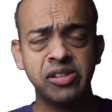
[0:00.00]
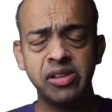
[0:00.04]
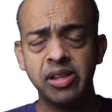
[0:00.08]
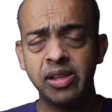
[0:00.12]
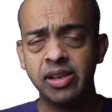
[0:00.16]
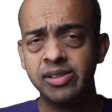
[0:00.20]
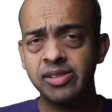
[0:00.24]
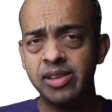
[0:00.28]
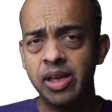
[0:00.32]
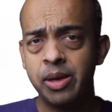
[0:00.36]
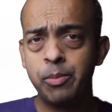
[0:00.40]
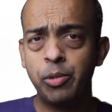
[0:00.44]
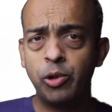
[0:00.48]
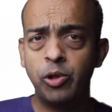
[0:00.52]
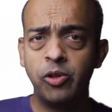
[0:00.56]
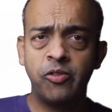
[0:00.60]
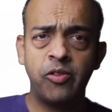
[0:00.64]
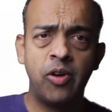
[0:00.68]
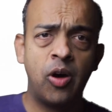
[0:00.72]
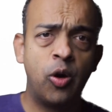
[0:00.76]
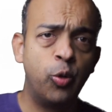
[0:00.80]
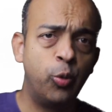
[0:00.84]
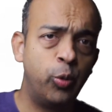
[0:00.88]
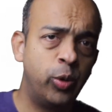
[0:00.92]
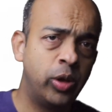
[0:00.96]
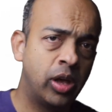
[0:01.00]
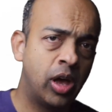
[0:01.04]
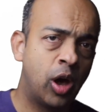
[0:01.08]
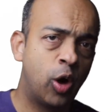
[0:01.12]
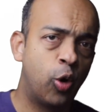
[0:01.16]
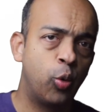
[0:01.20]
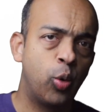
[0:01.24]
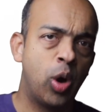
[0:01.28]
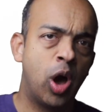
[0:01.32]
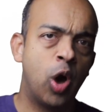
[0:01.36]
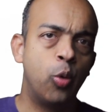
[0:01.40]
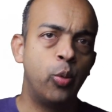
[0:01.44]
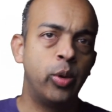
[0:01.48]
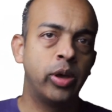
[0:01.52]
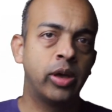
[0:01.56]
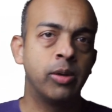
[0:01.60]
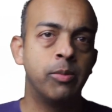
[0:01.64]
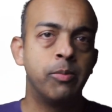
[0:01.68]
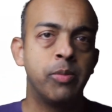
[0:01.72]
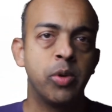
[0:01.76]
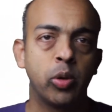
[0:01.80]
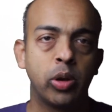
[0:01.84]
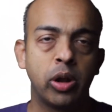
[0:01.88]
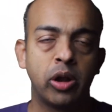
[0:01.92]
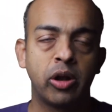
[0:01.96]
an example of how we
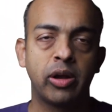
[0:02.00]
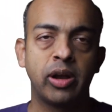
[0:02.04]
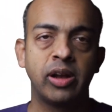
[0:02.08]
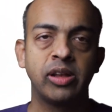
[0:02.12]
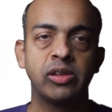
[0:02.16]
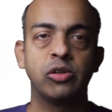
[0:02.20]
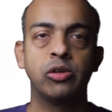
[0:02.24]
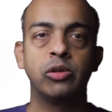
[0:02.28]
compute it, right?